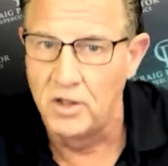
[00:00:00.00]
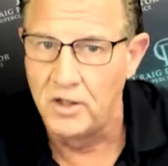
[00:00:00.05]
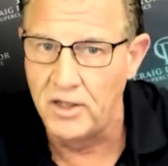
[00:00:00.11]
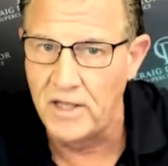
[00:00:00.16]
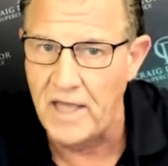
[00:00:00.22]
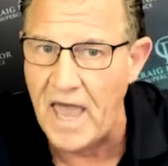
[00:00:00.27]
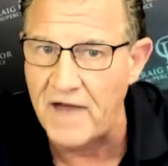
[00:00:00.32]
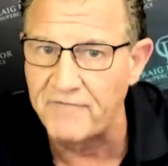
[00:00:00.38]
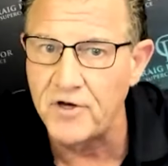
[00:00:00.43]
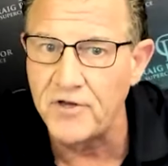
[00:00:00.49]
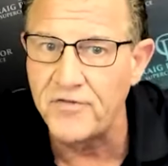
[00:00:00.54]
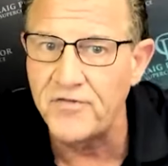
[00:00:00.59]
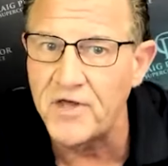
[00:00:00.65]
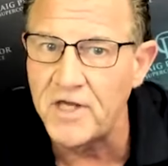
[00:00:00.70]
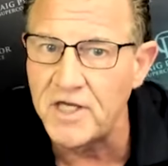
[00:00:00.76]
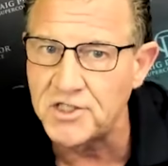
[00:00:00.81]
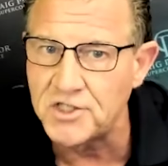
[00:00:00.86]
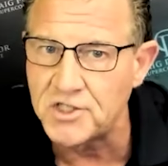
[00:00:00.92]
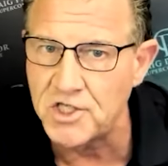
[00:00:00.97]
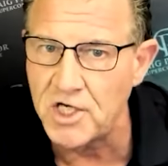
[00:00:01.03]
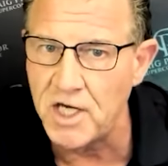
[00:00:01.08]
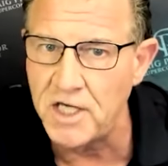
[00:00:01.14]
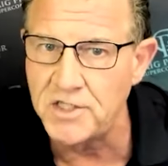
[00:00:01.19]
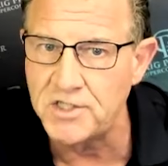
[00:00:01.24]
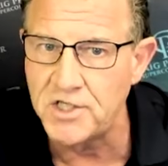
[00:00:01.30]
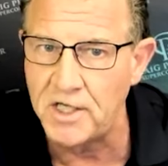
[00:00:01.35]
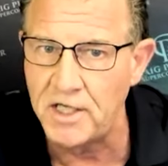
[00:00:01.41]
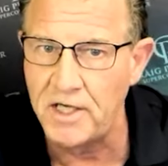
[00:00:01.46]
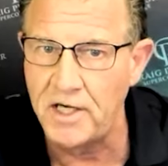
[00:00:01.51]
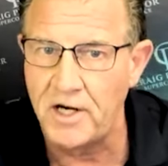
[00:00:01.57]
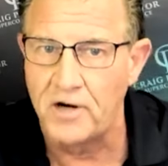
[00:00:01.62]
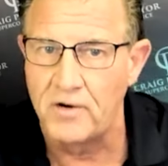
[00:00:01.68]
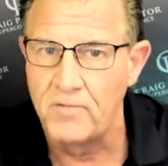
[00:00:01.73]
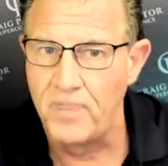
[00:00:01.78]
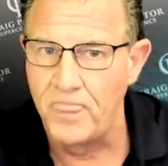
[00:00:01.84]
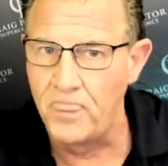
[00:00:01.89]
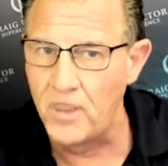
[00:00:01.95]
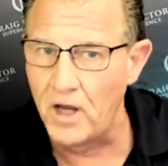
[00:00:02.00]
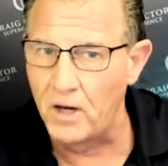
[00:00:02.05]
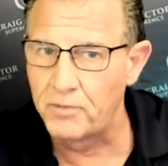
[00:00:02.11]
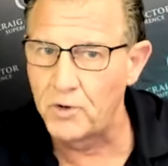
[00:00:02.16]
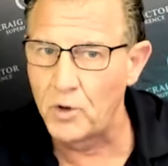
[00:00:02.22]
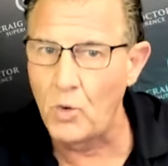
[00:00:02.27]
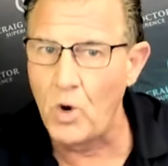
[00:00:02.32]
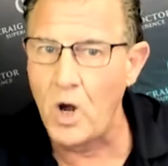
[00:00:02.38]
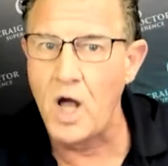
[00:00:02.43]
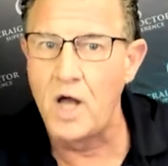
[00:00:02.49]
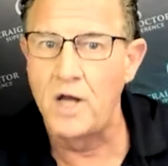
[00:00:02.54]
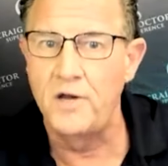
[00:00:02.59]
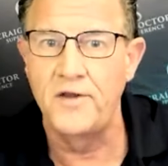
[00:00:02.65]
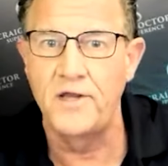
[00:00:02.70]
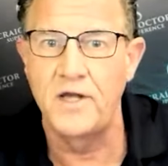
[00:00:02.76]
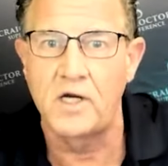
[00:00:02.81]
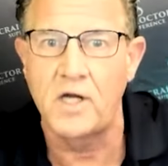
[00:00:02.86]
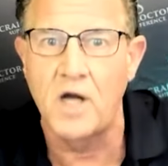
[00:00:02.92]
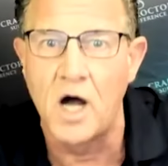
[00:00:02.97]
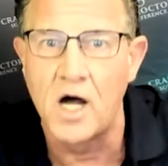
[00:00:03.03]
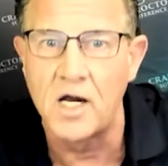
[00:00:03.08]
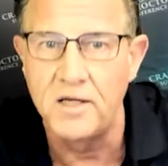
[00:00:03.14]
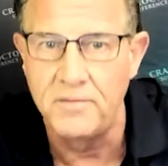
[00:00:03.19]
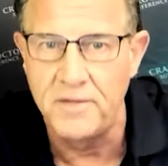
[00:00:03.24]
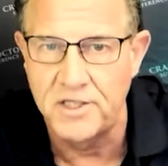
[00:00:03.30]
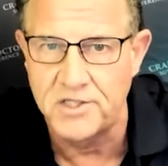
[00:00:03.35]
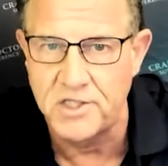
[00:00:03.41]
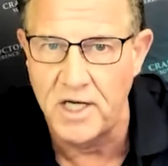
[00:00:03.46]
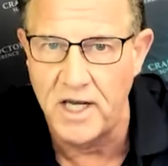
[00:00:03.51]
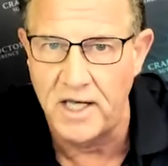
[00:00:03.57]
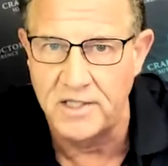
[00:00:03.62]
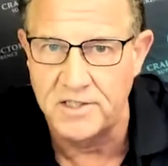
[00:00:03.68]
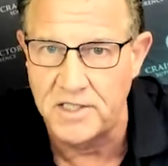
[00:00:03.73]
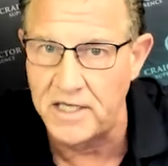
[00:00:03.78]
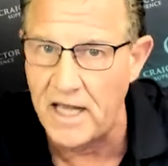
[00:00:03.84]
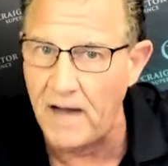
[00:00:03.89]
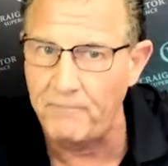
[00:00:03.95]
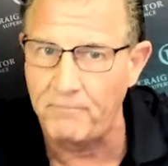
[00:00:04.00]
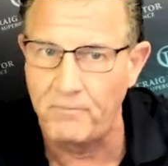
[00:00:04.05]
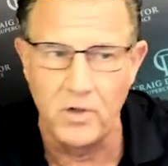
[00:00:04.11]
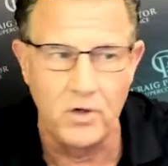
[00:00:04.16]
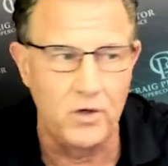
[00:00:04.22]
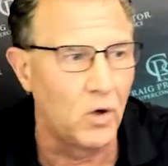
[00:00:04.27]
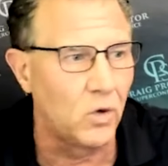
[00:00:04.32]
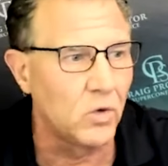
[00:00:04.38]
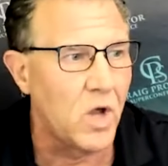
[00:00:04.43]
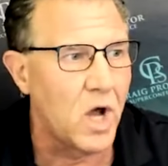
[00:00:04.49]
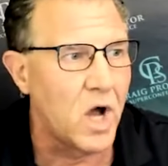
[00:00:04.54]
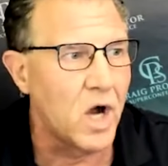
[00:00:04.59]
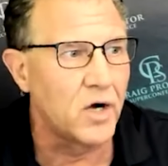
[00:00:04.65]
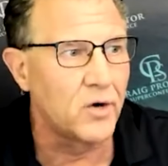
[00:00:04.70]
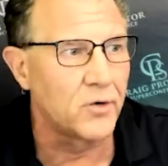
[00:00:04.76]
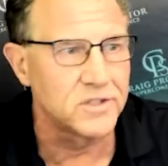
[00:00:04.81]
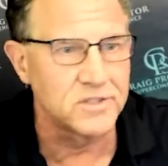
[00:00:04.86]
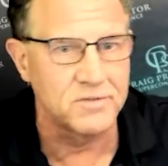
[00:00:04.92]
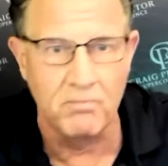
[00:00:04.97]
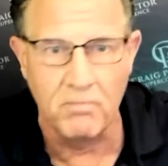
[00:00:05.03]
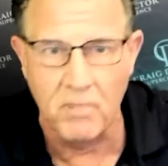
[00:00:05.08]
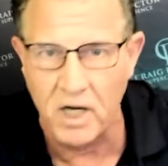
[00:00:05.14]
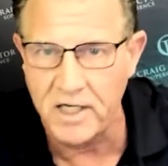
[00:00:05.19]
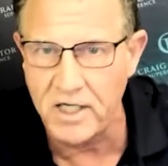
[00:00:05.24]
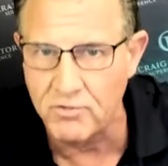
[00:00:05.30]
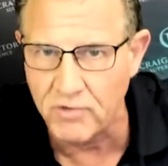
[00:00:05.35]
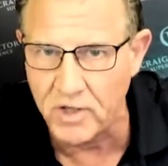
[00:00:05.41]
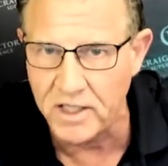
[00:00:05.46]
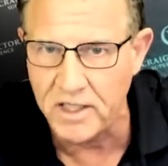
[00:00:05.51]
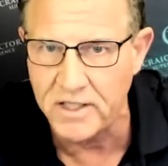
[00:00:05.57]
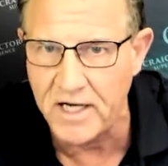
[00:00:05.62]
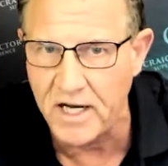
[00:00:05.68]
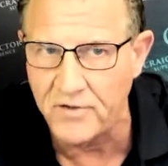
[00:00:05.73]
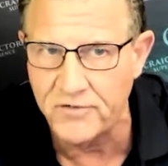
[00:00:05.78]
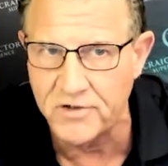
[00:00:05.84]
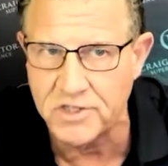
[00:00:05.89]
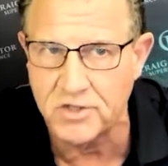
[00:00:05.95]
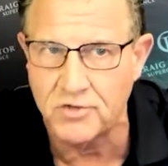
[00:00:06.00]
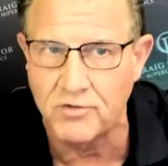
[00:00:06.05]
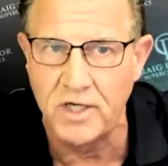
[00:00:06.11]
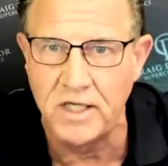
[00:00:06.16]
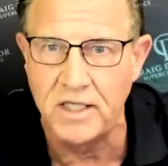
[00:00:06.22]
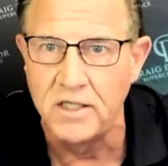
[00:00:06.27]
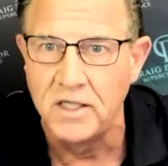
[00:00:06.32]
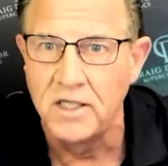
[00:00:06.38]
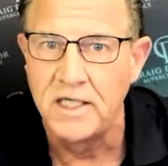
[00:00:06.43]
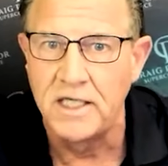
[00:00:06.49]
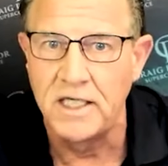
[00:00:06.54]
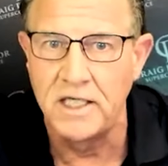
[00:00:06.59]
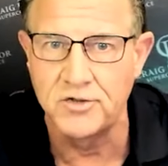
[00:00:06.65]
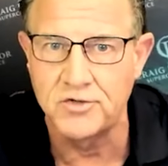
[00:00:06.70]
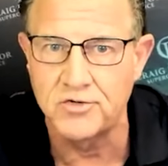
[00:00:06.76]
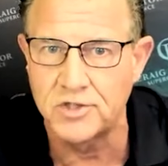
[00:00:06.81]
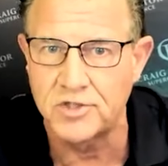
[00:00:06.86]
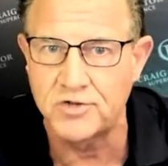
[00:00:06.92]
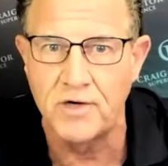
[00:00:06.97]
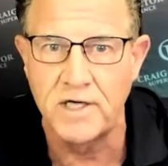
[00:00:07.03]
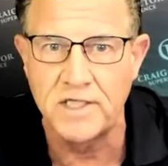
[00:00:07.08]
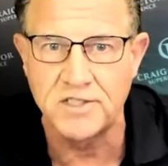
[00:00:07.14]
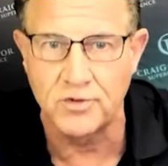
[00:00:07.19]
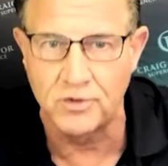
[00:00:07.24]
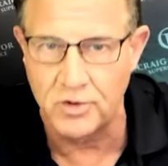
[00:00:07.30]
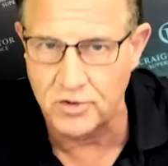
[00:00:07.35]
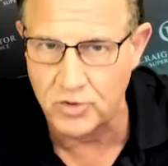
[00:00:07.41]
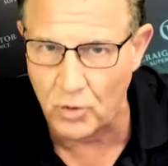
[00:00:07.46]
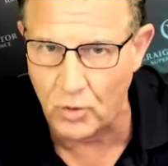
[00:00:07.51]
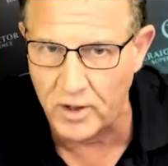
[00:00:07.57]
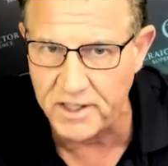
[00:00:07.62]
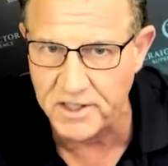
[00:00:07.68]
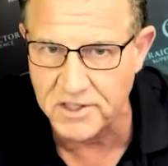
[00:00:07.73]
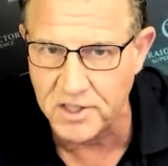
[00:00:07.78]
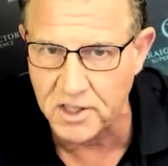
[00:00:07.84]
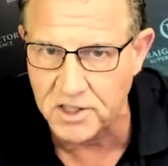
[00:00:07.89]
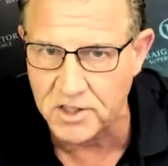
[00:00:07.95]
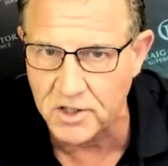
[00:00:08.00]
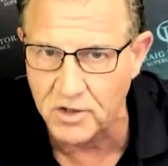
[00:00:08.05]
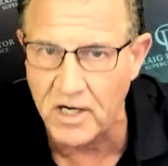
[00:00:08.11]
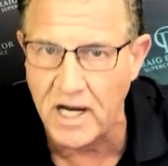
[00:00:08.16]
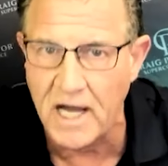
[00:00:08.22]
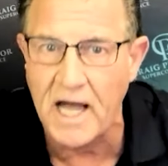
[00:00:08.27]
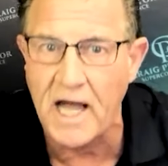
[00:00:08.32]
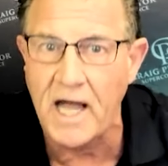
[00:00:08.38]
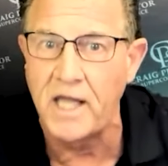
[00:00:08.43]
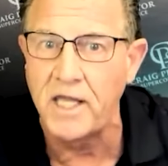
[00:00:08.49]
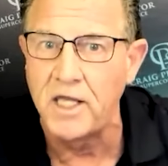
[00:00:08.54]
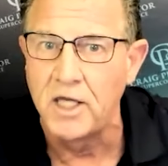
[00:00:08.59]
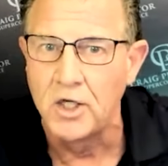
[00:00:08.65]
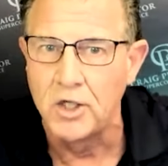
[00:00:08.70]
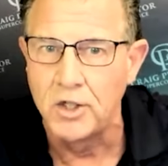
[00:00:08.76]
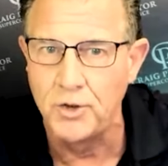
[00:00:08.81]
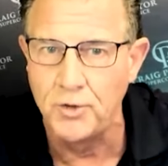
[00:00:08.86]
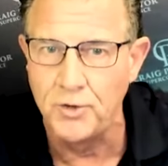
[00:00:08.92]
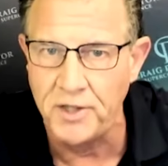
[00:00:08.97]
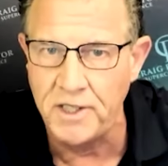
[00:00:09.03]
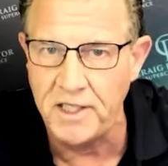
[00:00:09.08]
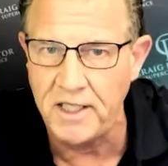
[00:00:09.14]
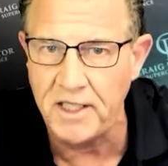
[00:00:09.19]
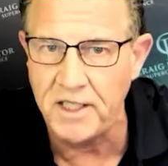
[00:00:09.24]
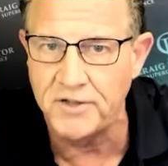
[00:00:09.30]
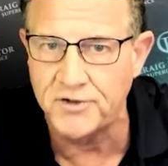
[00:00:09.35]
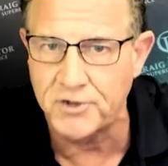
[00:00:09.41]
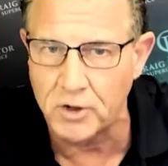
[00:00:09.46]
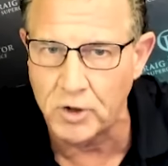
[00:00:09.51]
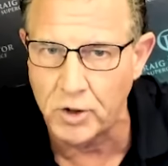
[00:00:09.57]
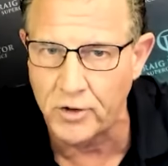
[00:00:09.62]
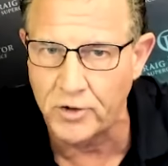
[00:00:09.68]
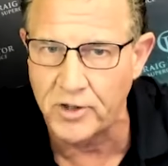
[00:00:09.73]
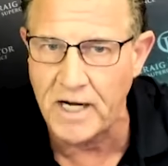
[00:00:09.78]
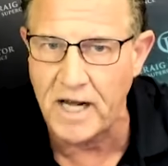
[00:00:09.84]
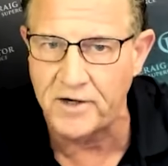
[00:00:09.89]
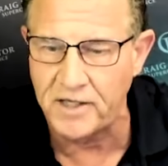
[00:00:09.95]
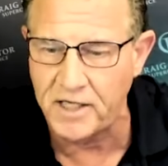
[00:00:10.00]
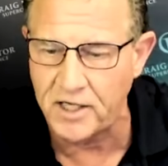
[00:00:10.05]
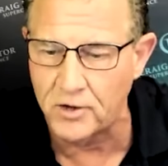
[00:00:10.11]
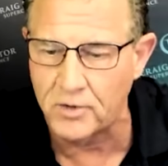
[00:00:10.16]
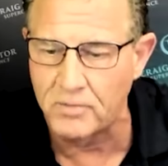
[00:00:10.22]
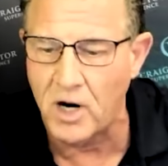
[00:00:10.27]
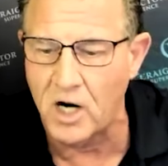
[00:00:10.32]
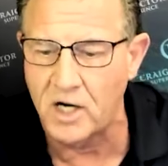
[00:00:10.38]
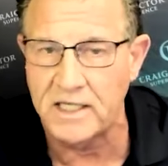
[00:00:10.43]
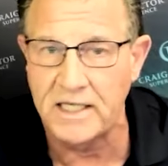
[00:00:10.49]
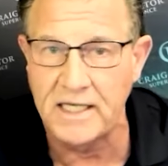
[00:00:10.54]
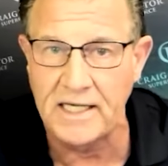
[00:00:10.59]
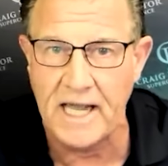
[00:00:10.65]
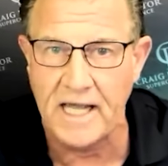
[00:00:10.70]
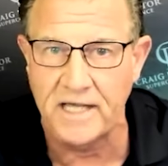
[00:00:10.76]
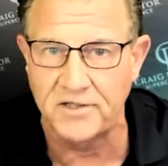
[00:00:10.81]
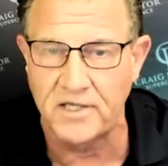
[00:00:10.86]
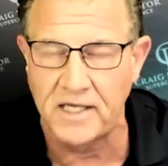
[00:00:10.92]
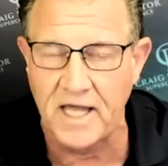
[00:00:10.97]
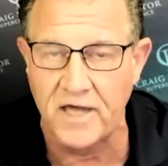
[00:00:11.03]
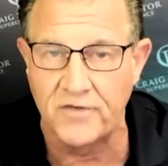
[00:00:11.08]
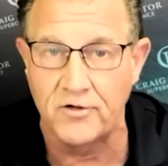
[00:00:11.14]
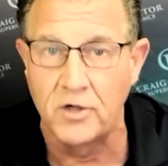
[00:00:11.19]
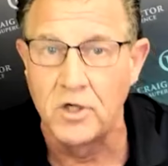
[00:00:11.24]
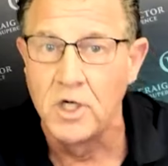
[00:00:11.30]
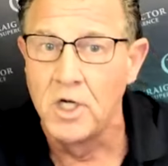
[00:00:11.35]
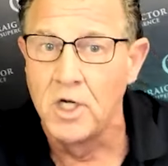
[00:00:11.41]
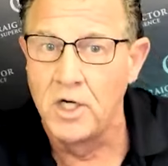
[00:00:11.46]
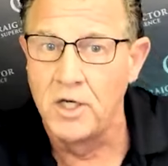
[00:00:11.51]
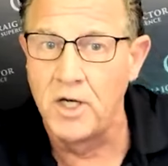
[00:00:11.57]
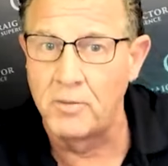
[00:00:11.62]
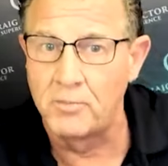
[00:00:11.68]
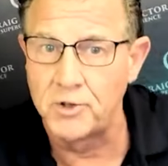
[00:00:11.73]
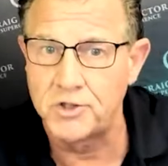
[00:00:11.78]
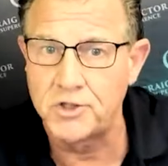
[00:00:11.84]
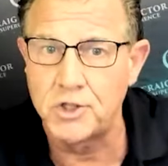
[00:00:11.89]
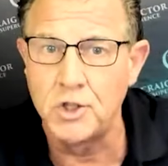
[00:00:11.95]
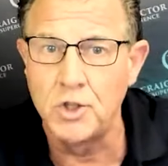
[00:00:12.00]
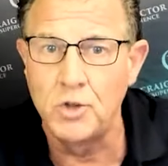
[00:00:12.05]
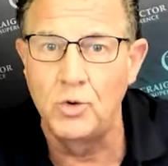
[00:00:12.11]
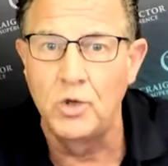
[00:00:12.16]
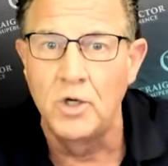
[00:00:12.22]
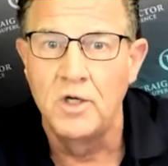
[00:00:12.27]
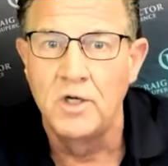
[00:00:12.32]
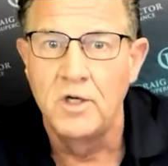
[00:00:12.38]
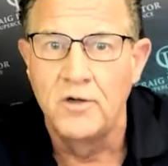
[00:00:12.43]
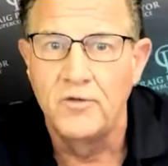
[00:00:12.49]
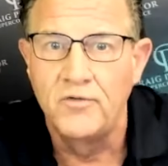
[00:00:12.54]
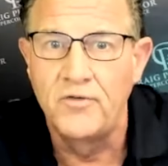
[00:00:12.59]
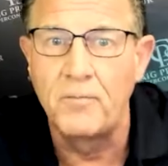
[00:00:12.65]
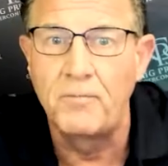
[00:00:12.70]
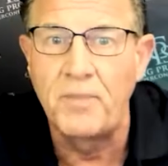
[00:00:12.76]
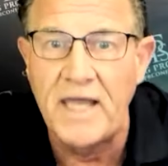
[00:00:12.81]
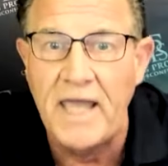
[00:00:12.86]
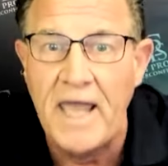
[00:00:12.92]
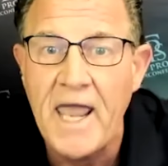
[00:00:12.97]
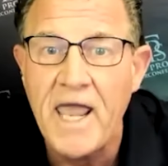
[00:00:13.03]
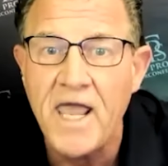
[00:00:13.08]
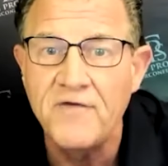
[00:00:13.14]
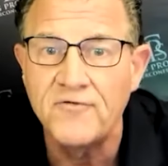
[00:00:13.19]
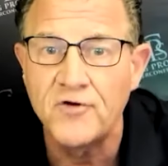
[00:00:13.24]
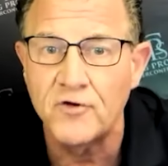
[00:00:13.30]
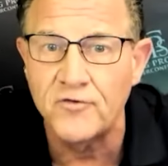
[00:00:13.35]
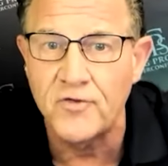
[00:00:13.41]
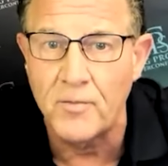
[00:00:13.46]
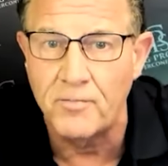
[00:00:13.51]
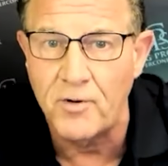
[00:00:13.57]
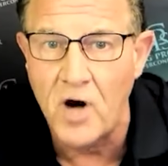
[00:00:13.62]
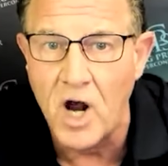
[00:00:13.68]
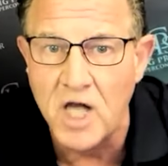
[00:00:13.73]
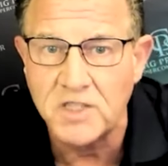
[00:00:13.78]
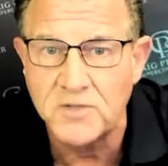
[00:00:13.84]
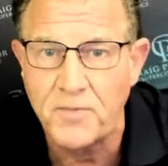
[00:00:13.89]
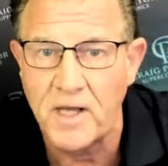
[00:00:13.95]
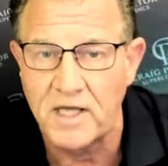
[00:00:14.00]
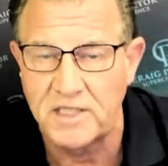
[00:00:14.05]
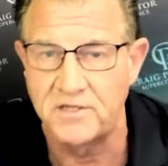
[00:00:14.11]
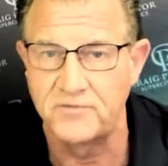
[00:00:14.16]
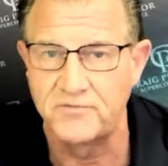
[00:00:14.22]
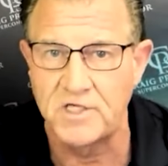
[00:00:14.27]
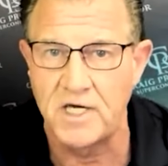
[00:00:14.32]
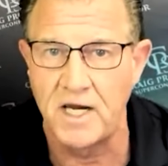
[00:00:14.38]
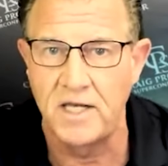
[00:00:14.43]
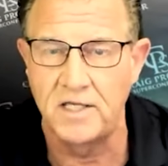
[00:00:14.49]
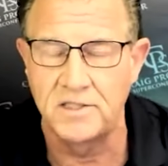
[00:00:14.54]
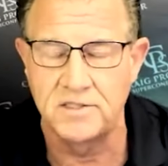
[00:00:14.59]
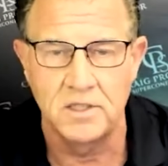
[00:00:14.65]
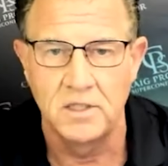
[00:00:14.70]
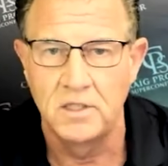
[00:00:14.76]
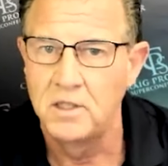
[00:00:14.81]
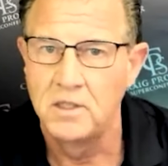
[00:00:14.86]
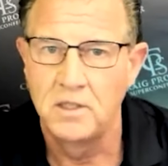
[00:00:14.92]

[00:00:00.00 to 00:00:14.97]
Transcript: Everything is changing here. Number one, the economy changed. Yep, no longer is money running down the street. Interest rates are at a 26 year high. You need to learn how to get your marketing act together. Number two, the behavior of the prospects have changed.